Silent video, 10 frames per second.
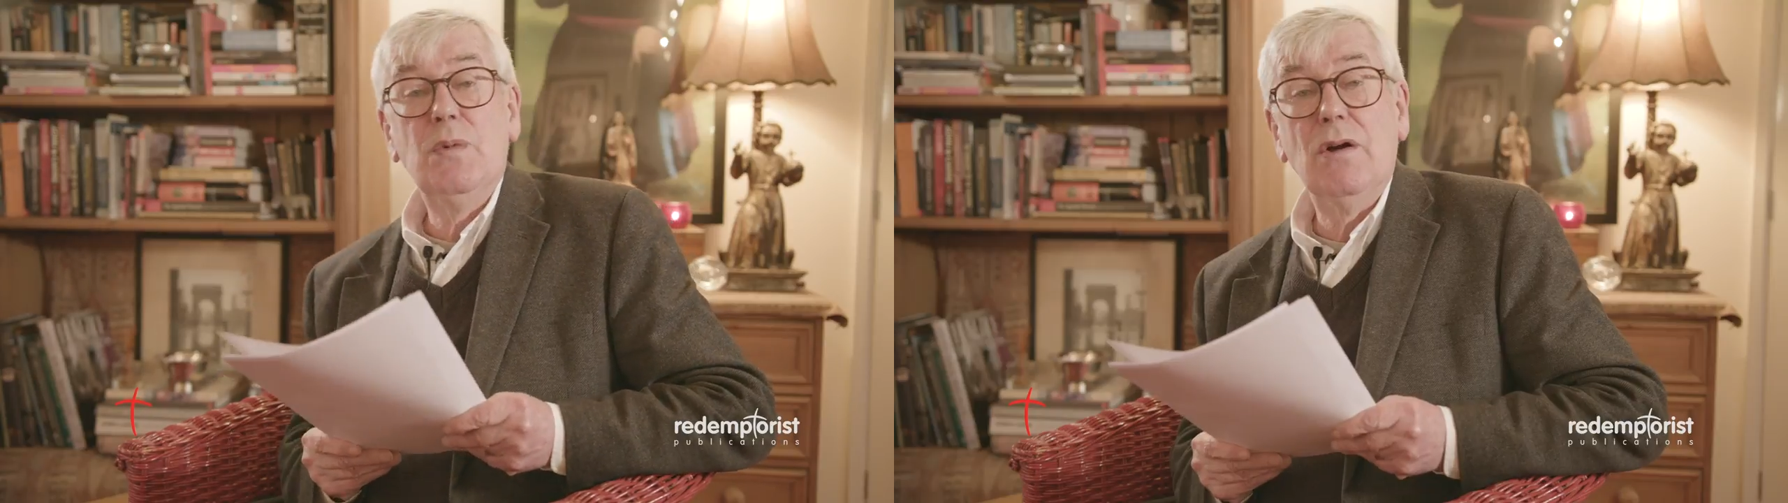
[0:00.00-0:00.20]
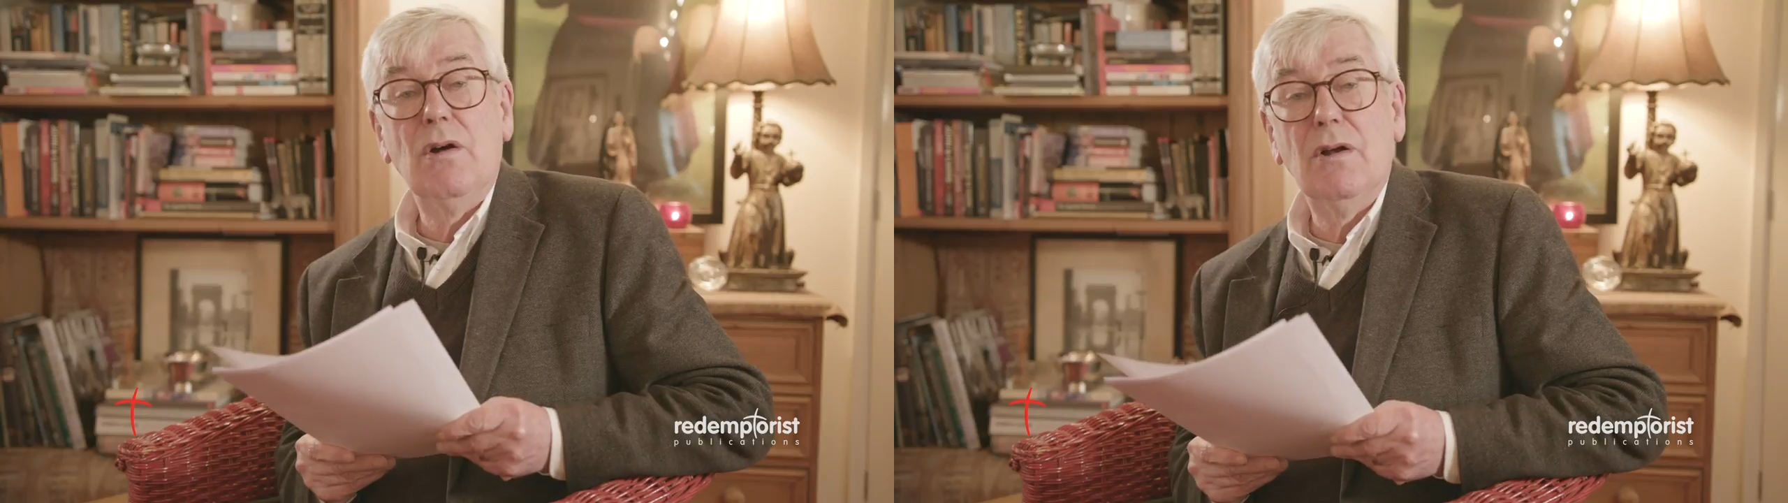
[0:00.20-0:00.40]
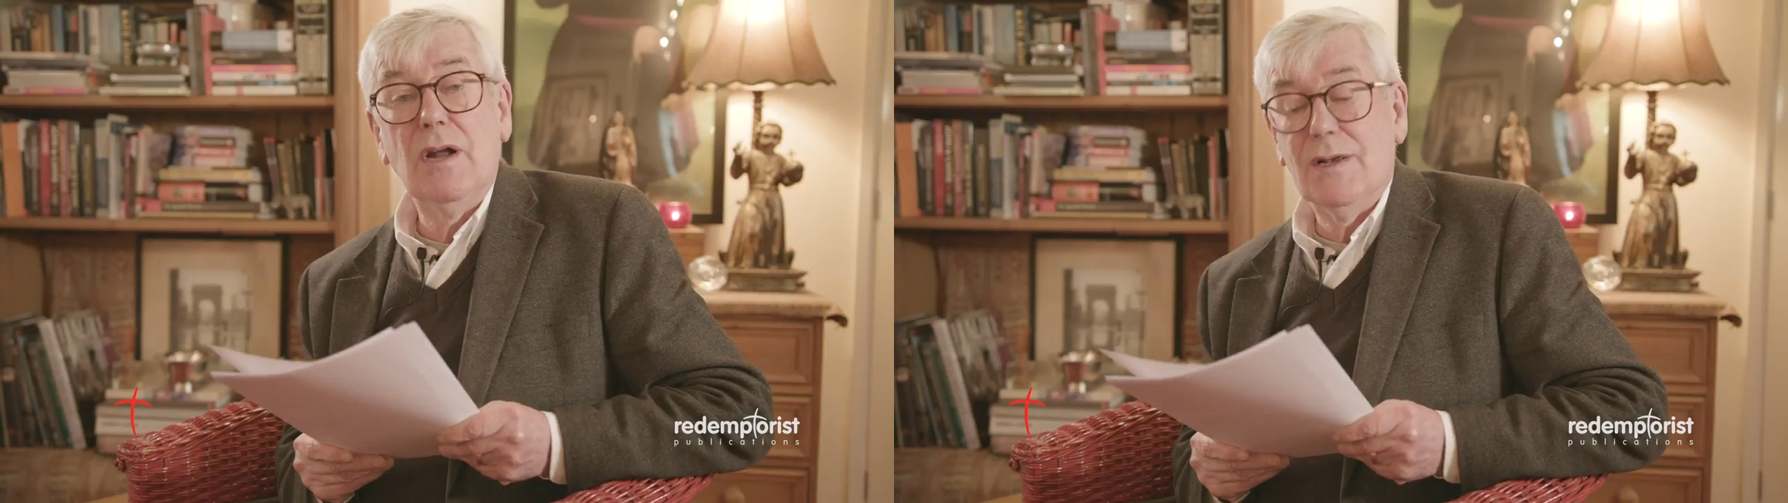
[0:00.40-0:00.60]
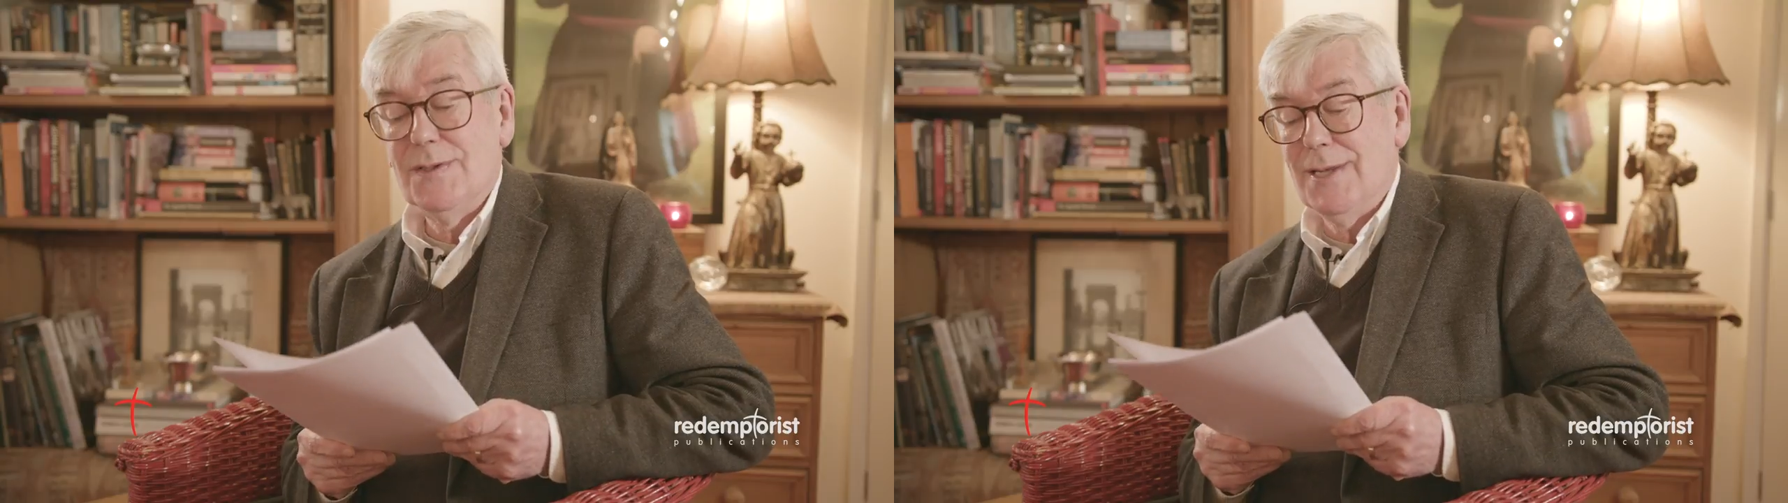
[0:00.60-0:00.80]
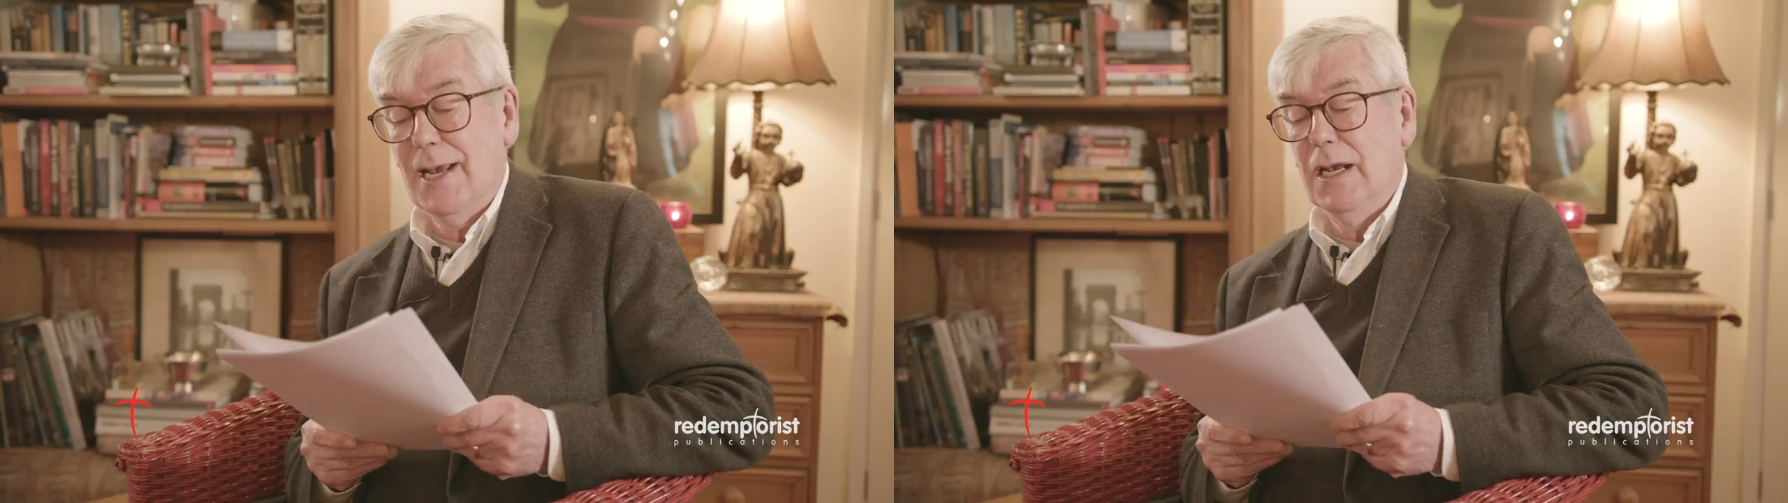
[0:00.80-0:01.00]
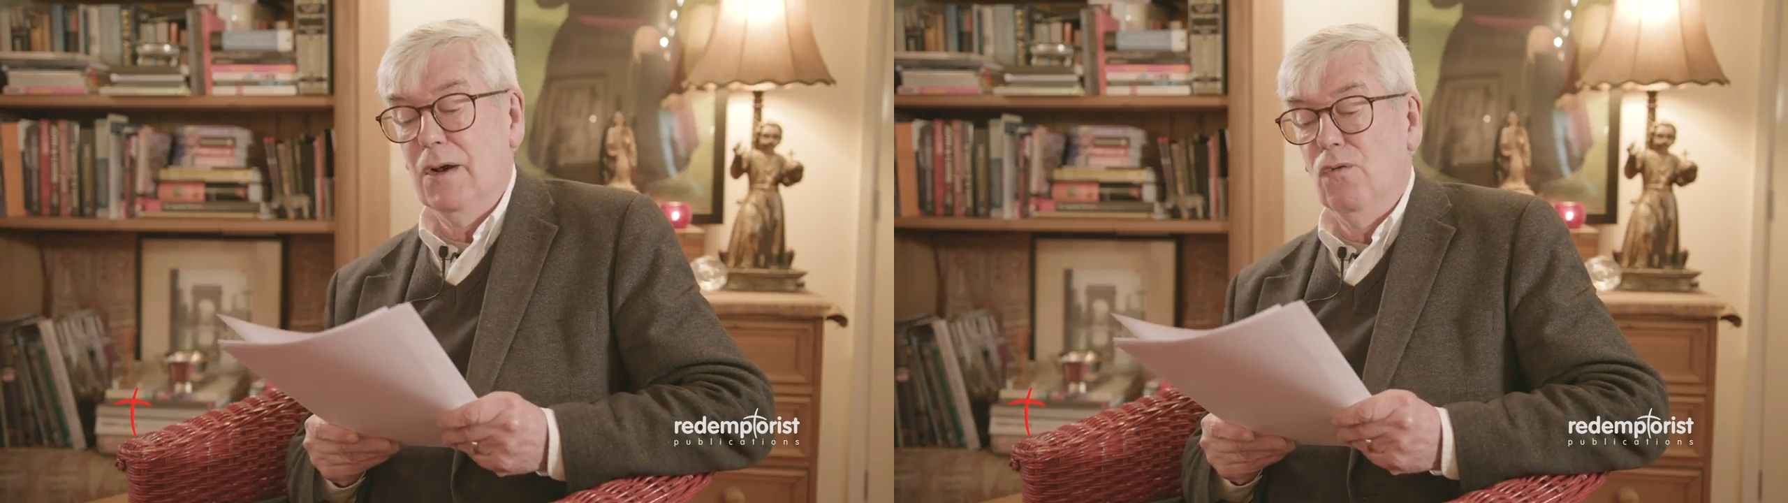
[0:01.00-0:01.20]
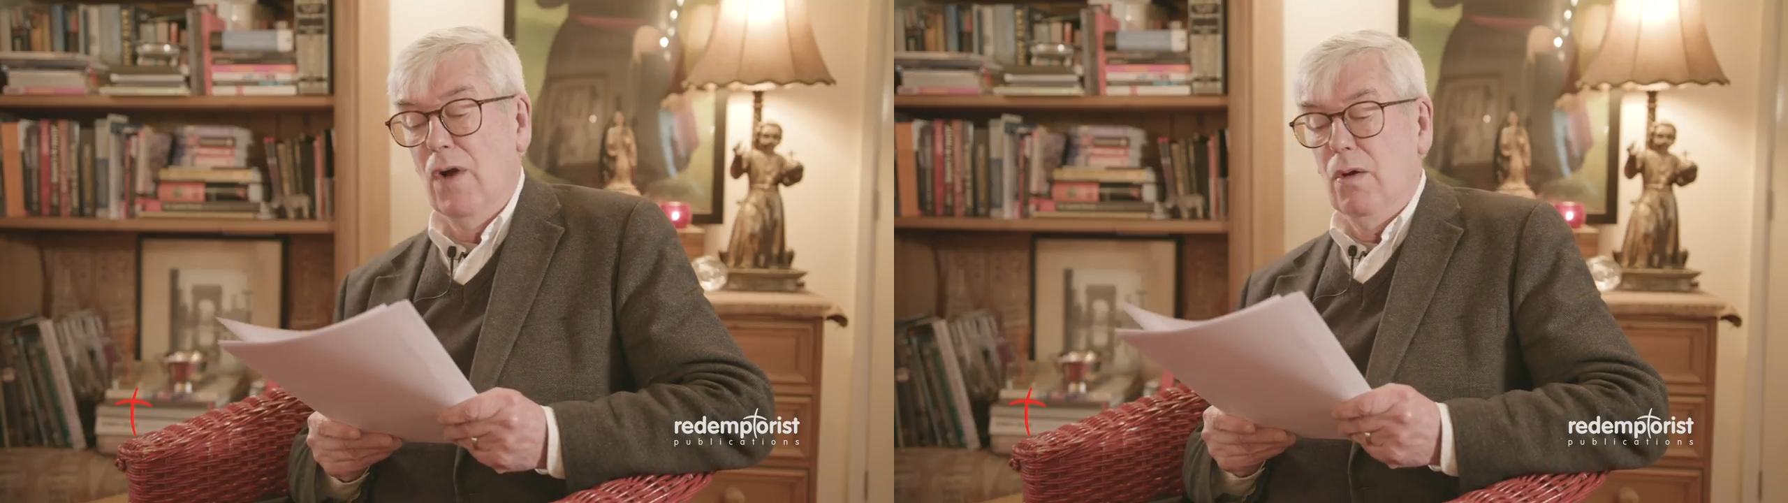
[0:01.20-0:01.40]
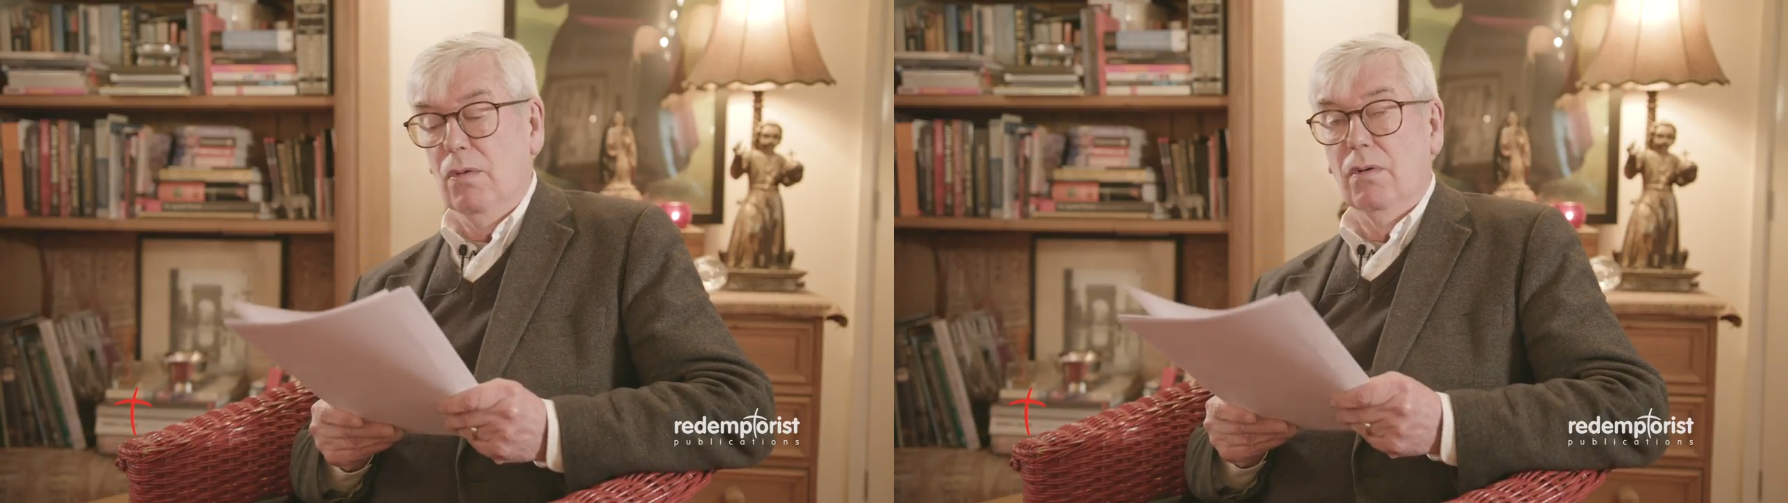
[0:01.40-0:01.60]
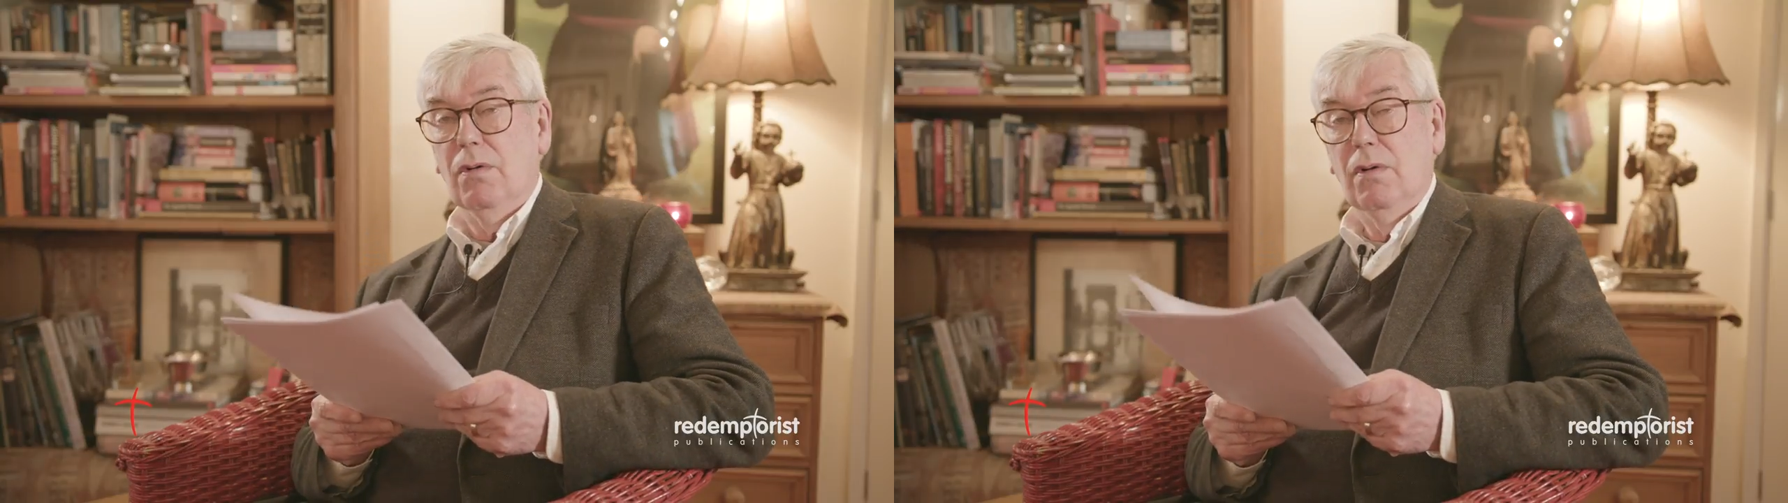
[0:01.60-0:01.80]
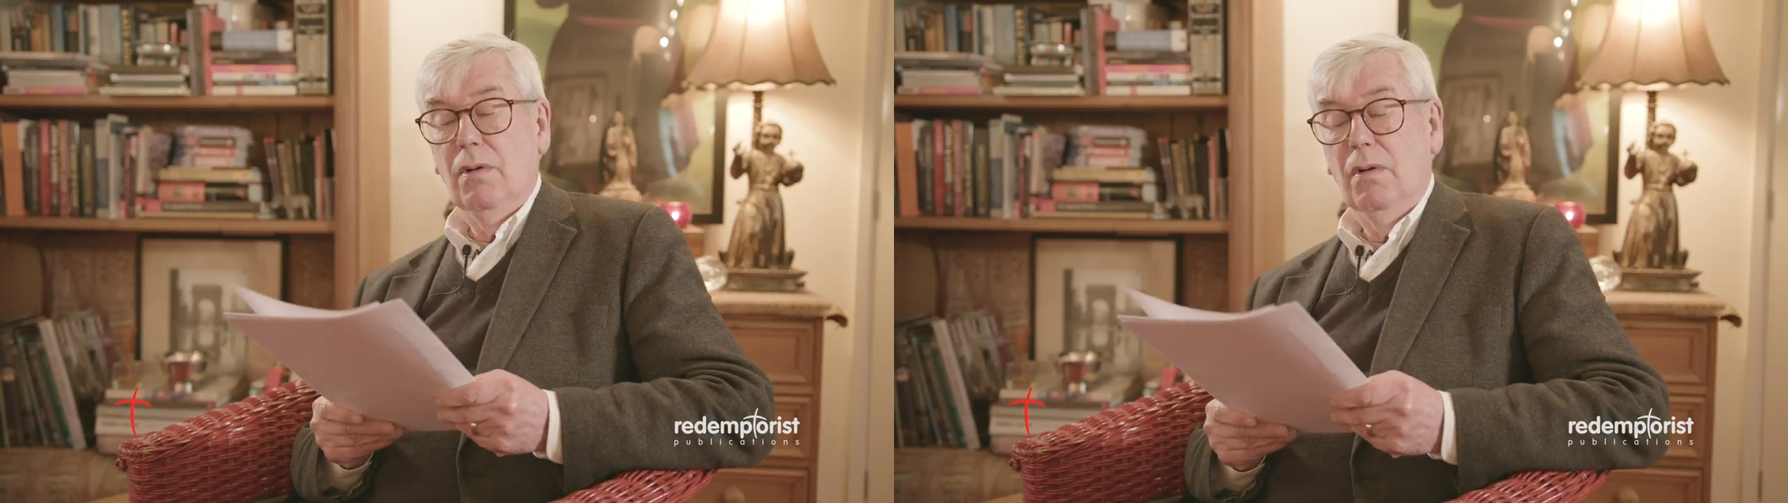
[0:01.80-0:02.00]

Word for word: we're on our second round